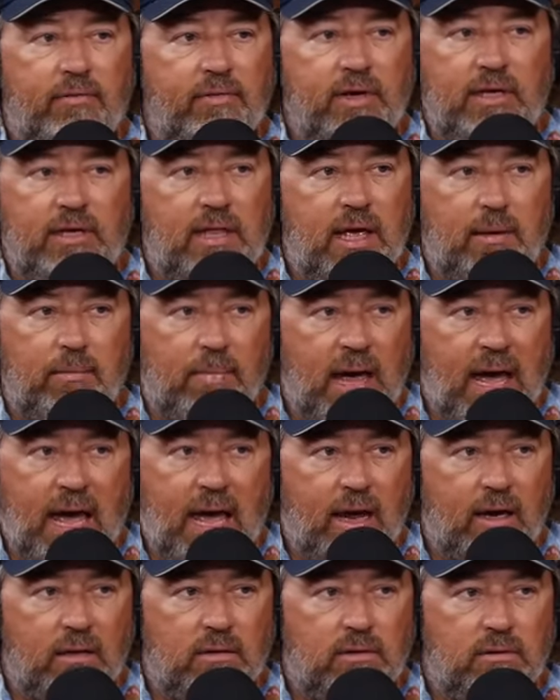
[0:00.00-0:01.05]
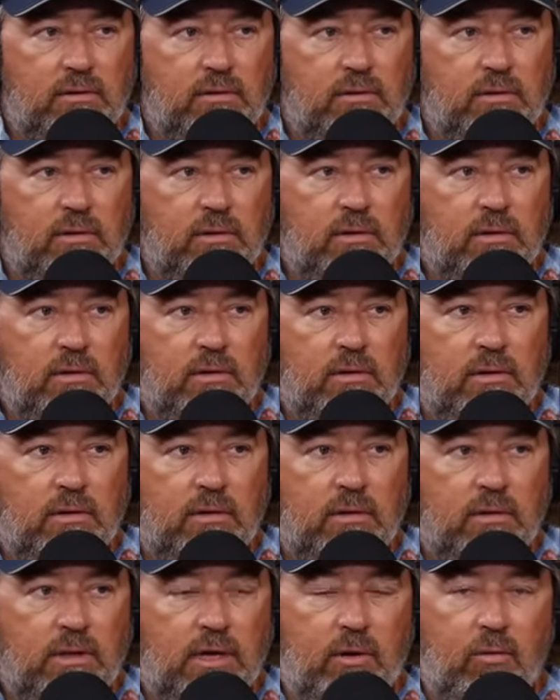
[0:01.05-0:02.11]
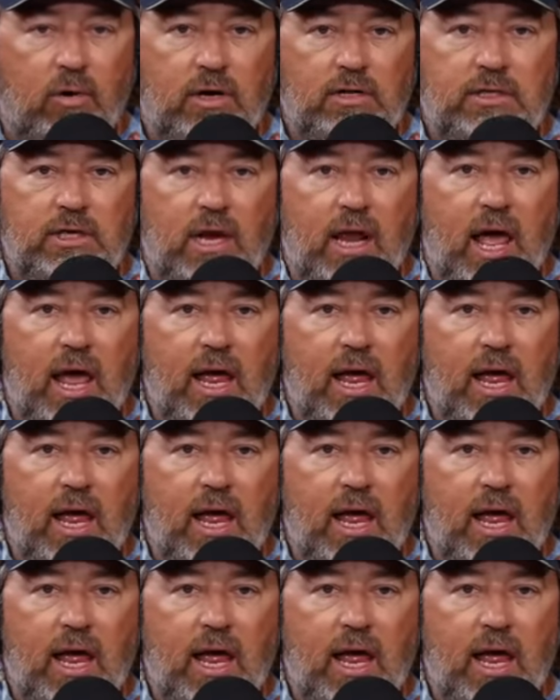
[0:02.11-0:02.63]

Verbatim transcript: ever get that back. Oh, that's right. It wasn't